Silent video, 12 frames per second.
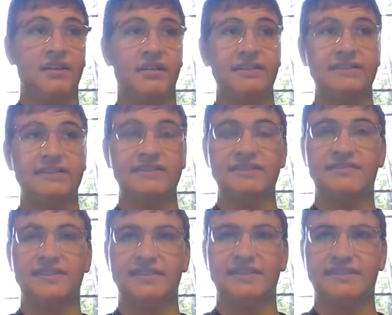obviously the
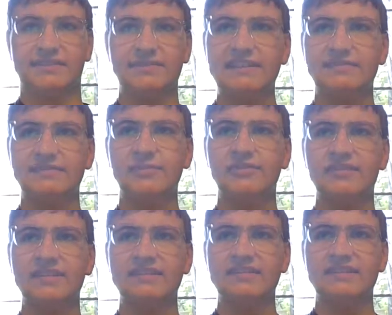Fantastic Beasts
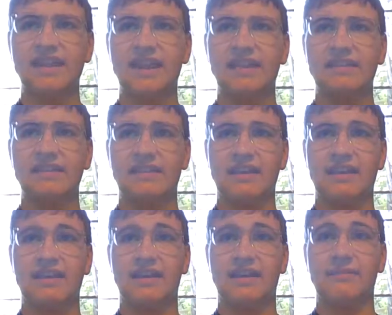movies, and
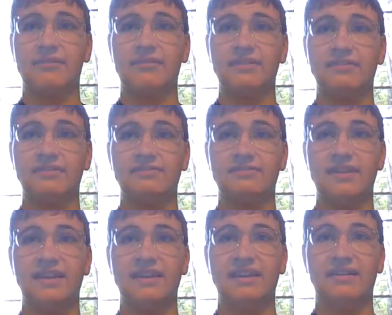then I'm going to
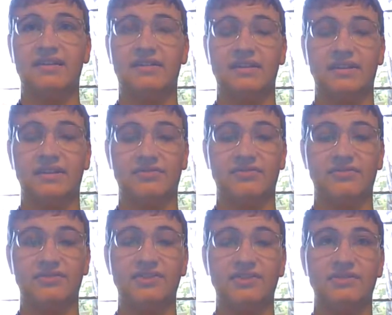make an honest
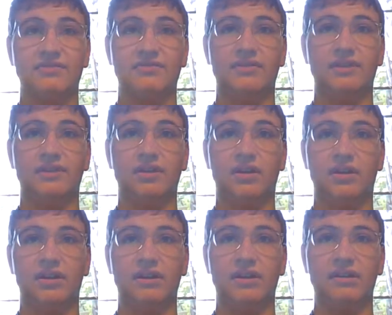review
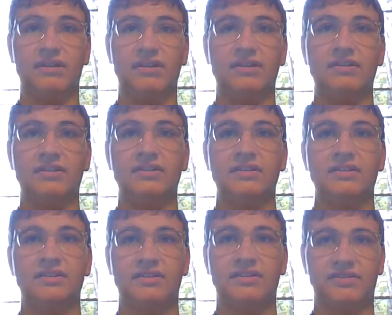on
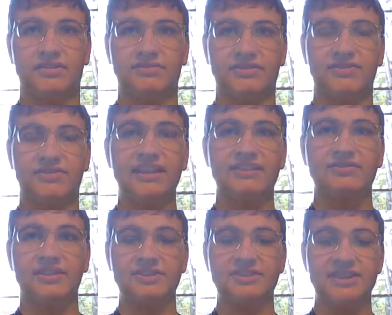the Hotel Transylvania
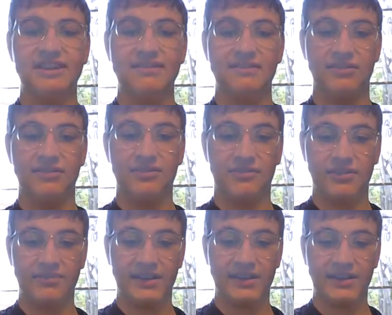trilogy, the
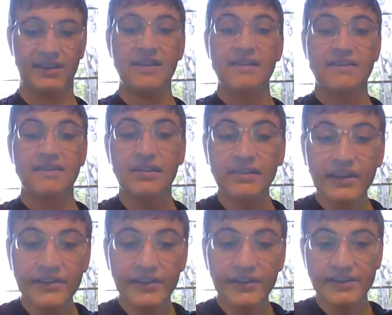Northmen. There are a
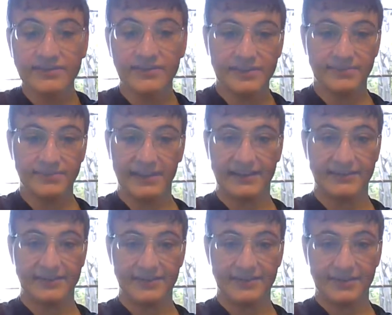lot of honest reviews planned.